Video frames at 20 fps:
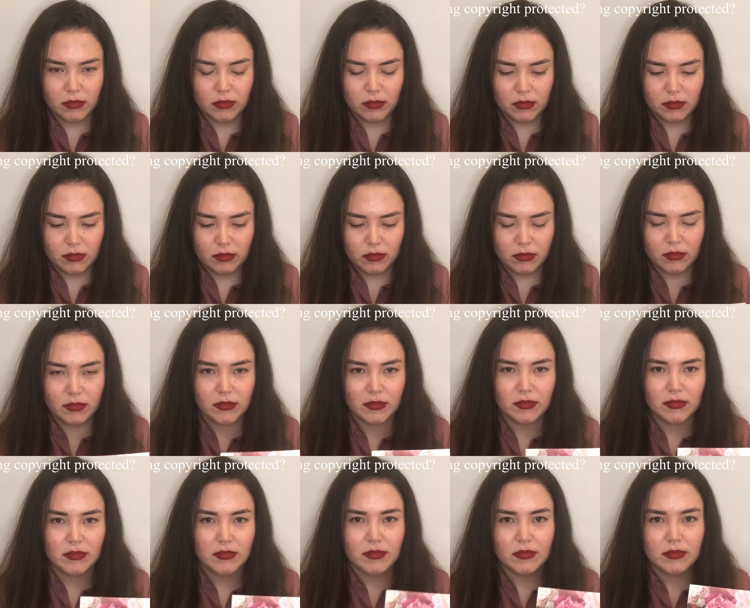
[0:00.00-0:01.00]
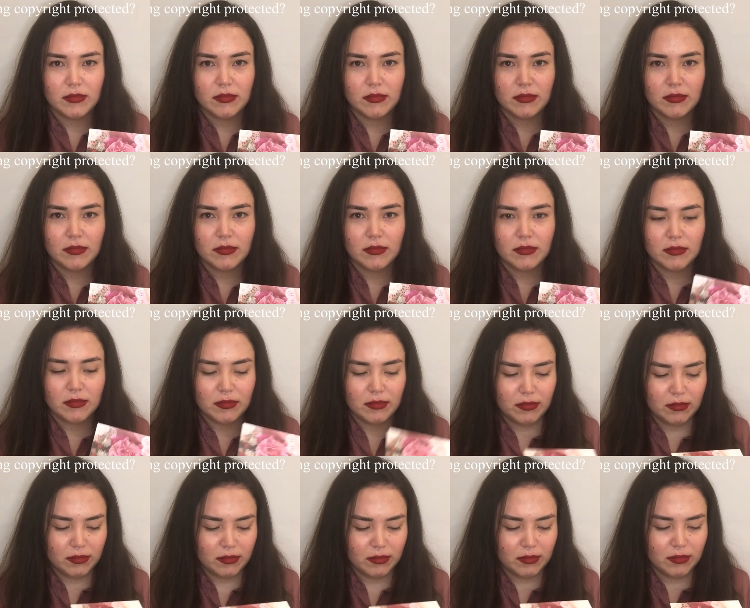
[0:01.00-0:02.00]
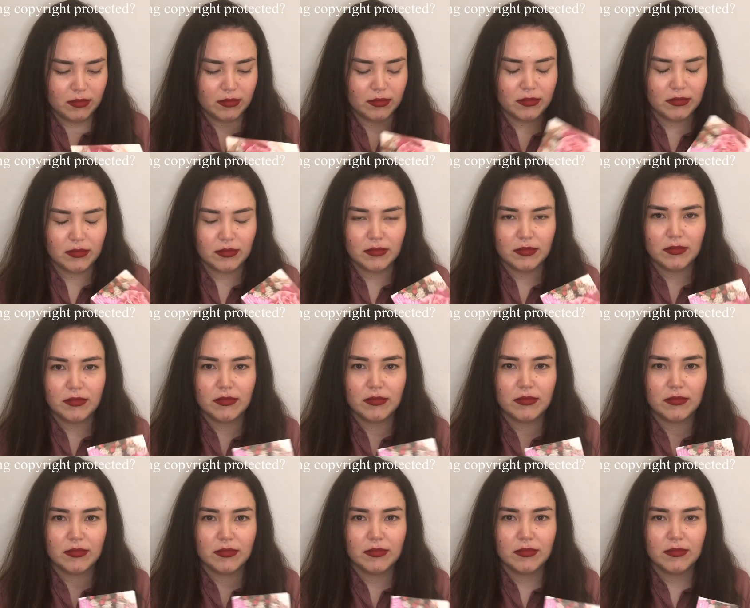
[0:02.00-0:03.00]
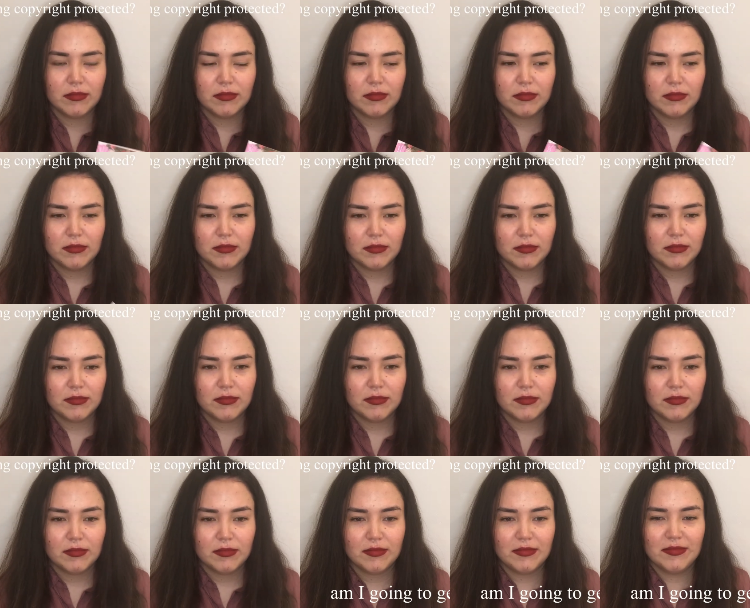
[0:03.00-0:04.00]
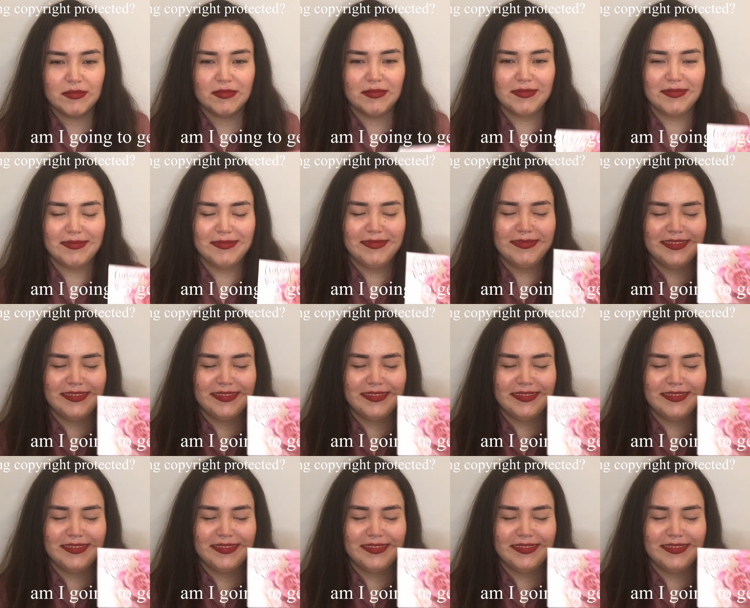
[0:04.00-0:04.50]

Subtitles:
Nobody speaks.